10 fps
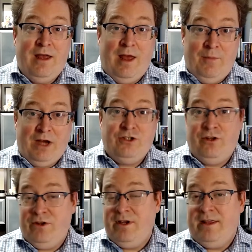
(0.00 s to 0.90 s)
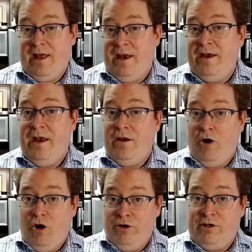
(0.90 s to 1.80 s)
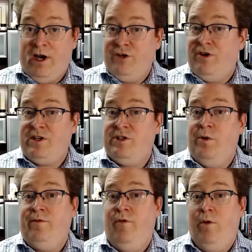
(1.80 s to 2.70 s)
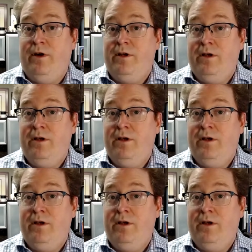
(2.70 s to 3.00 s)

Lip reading: and make sure that you get that in all your contracts going forward.